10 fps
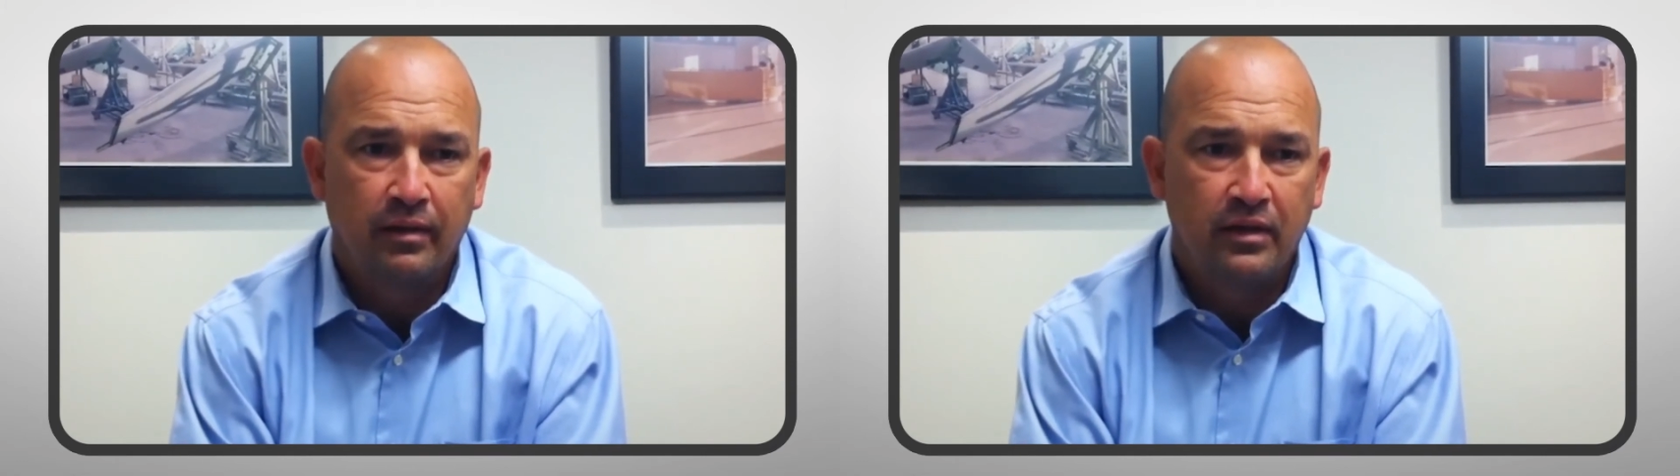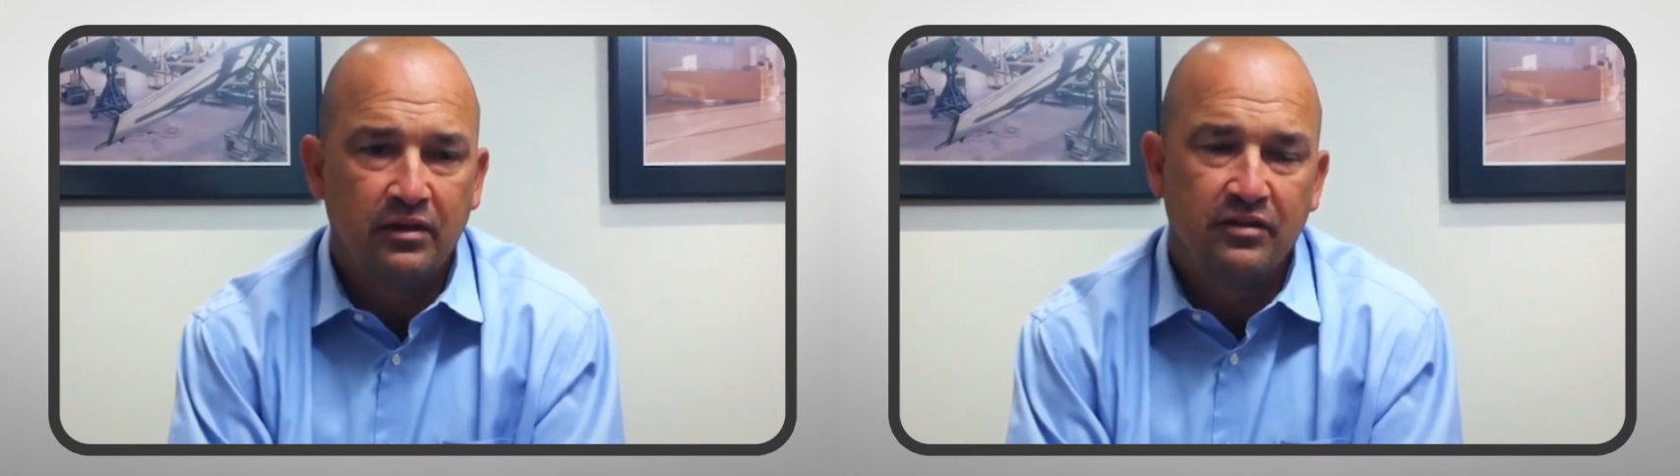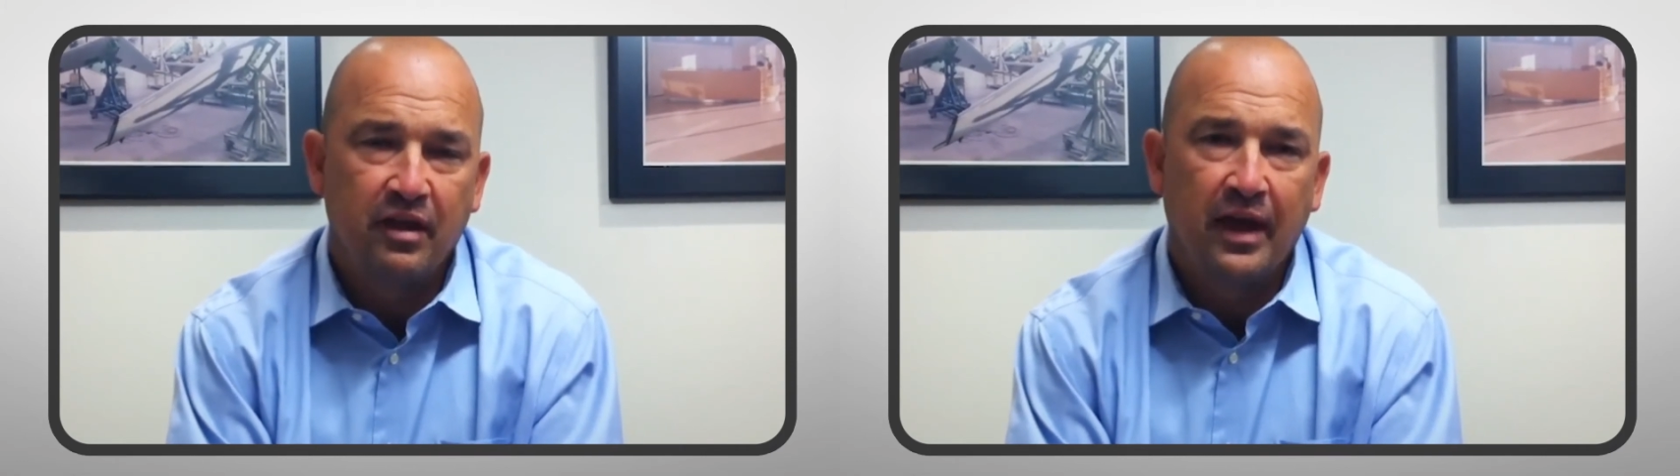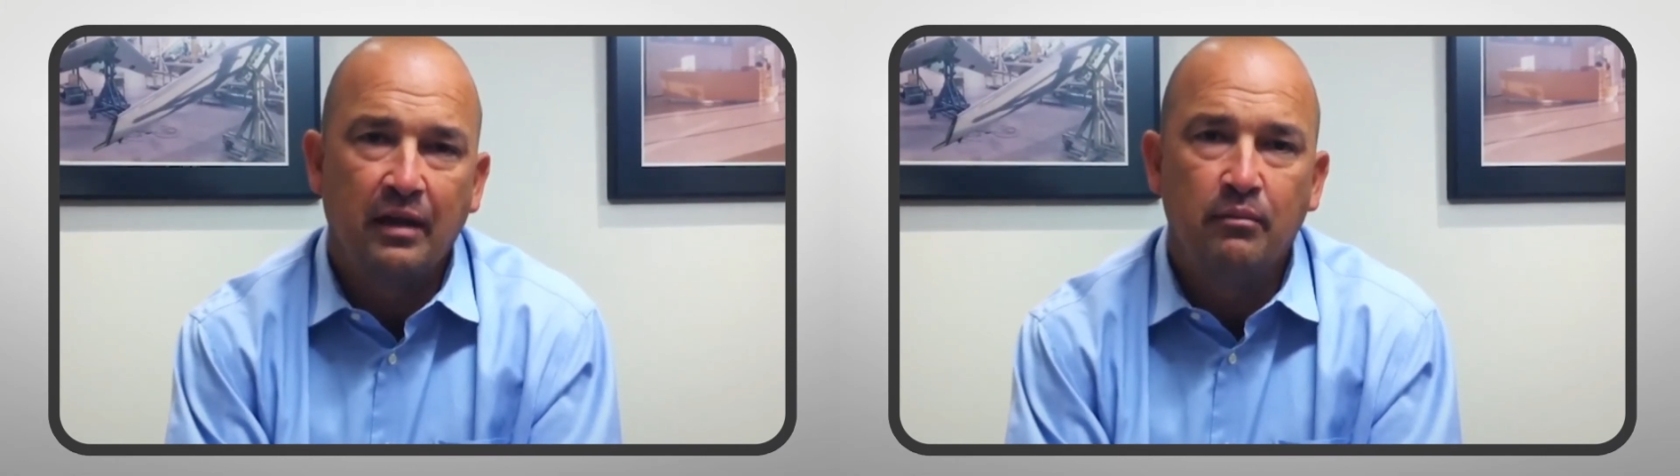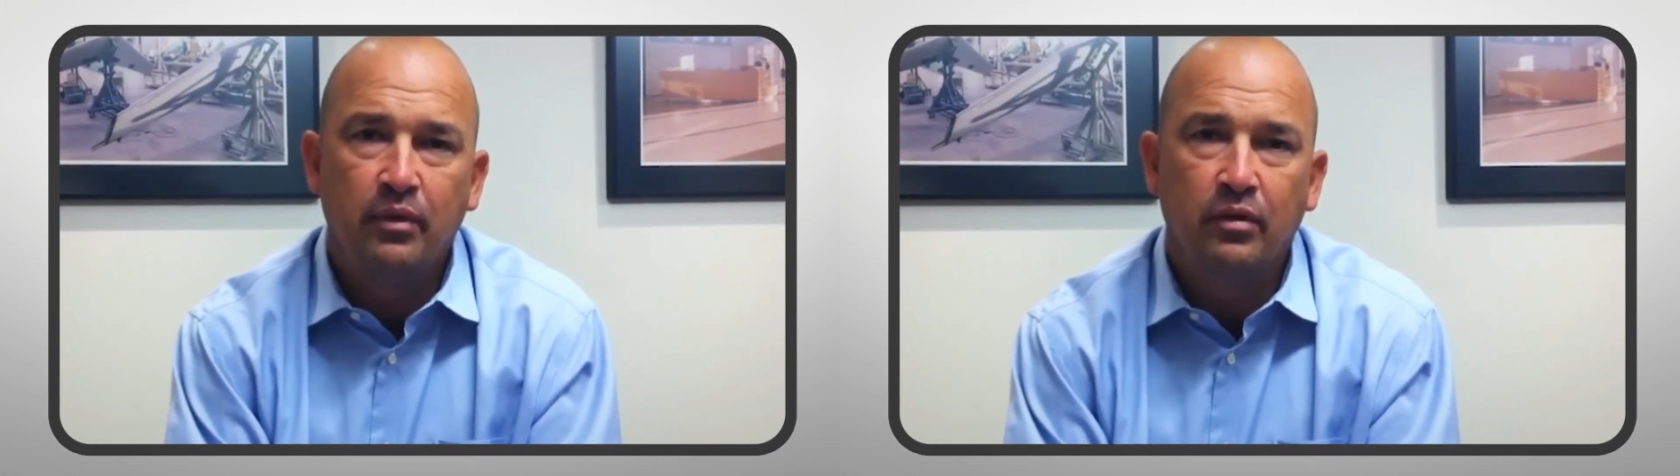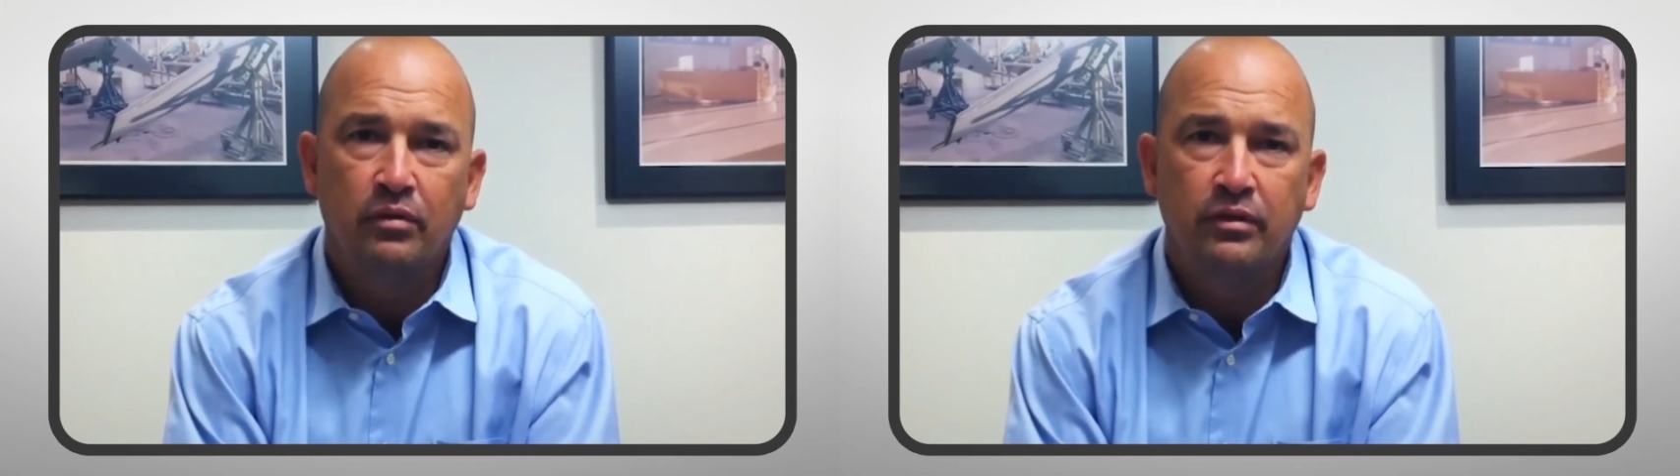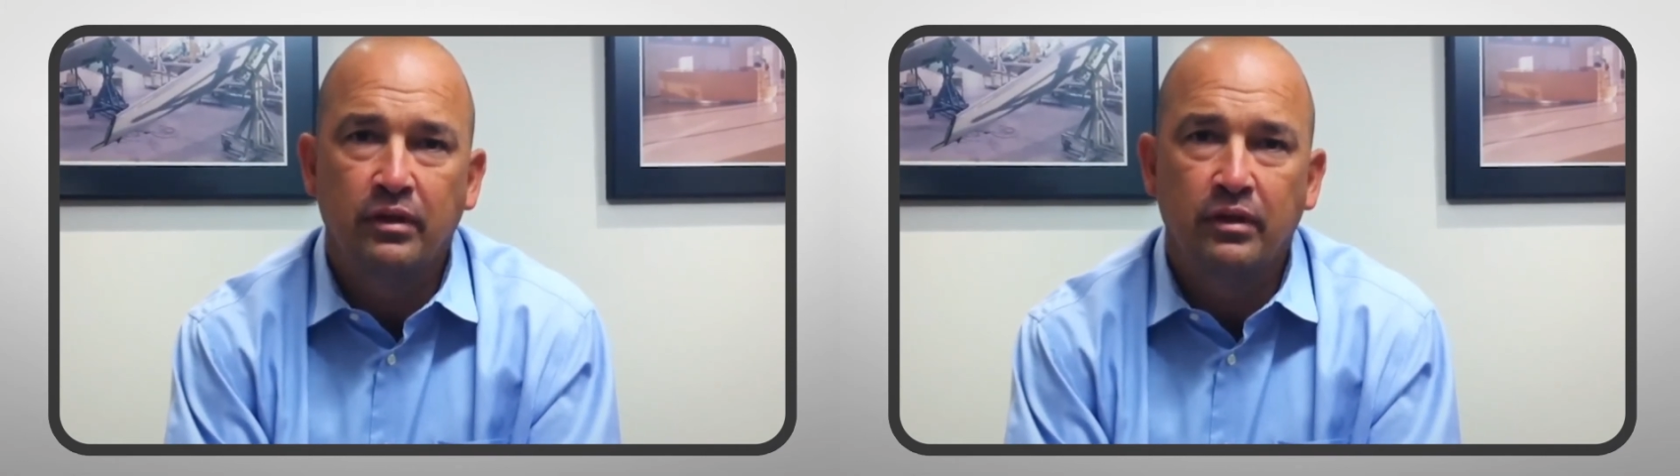the design, build,